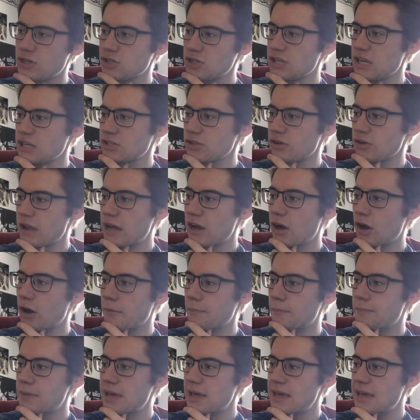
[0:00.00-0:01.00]
But just like so like
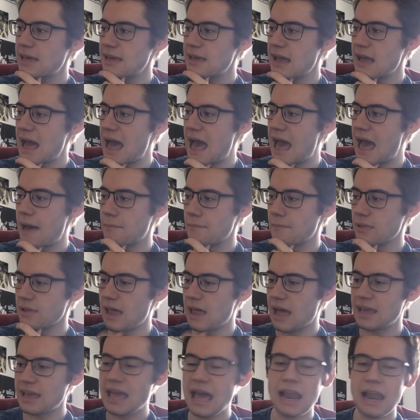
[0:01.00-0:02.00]

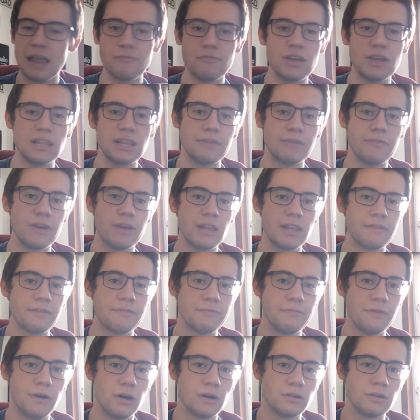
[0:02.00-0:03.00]
upbeat, like really, really
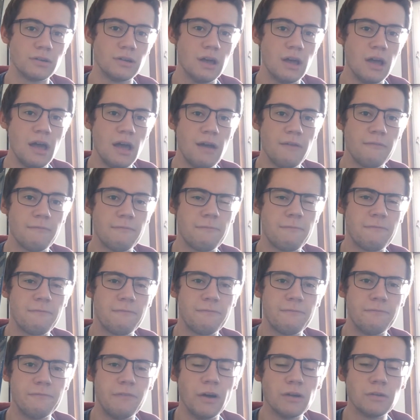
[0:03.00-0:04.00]
fun
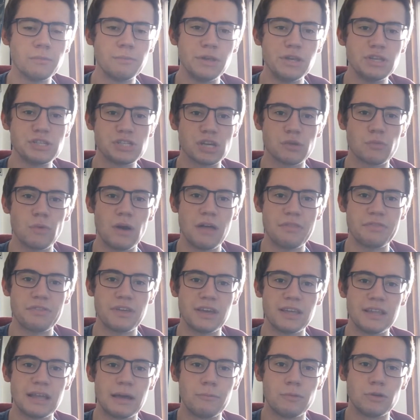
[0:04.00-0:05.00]
music, what I
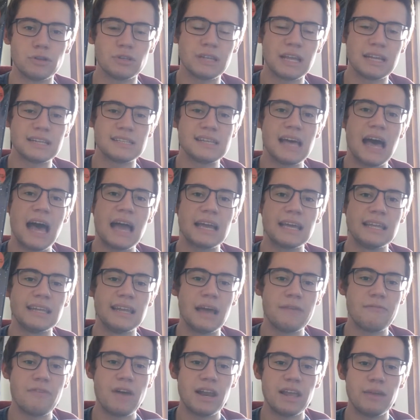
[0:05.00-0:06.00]
think that like, would like tie in
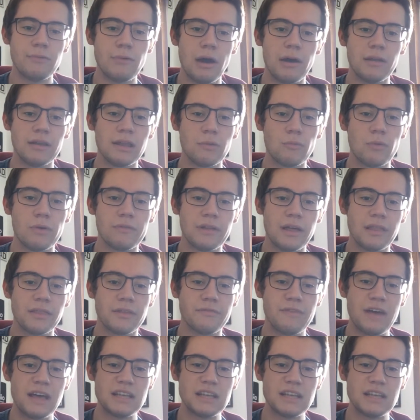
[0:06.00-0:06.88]
like very well like with like the